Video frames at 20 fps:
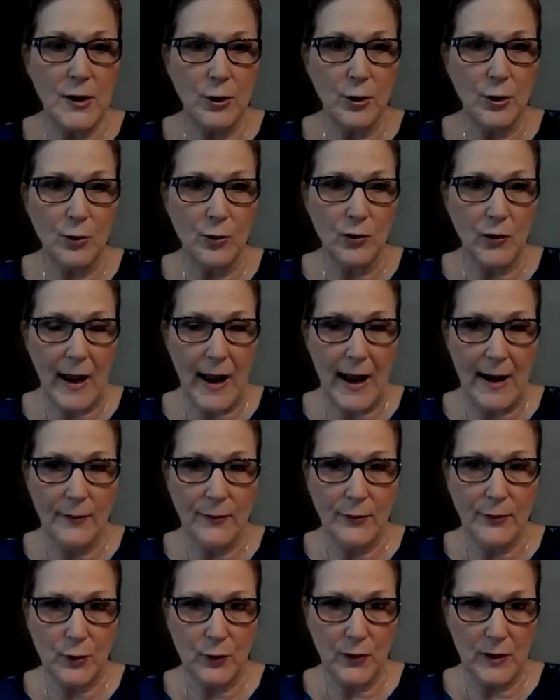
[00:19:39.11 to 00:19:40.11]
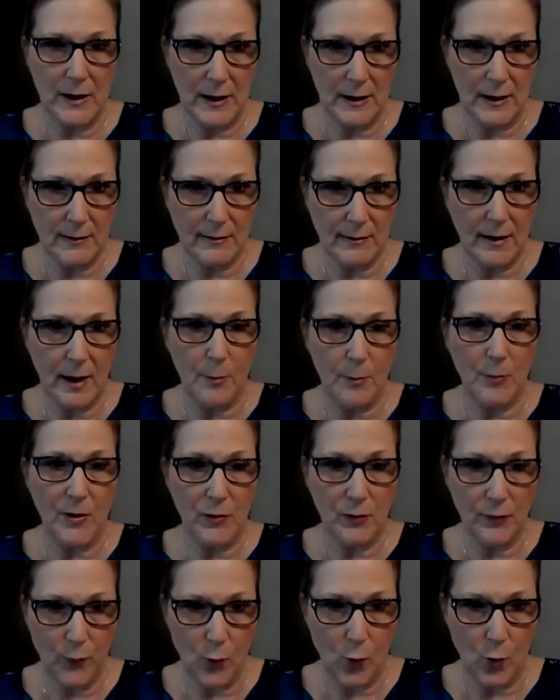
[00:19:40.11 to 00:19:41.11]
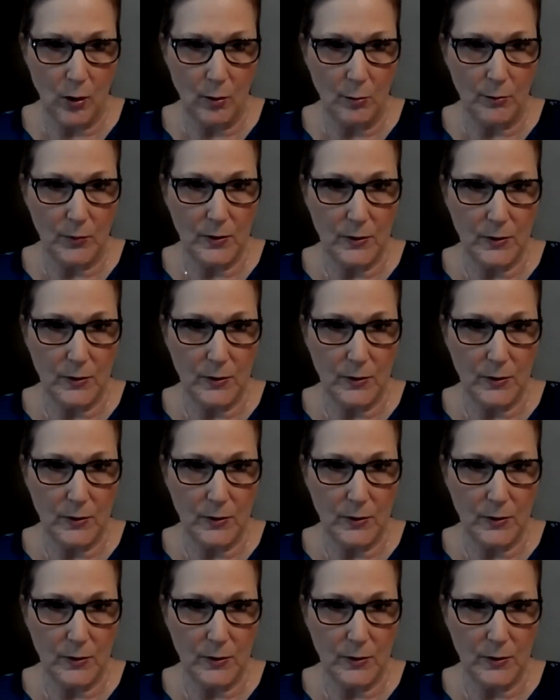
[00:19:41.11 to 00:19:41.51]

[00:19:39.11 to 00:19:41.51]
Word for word: years after the ESOP is formed.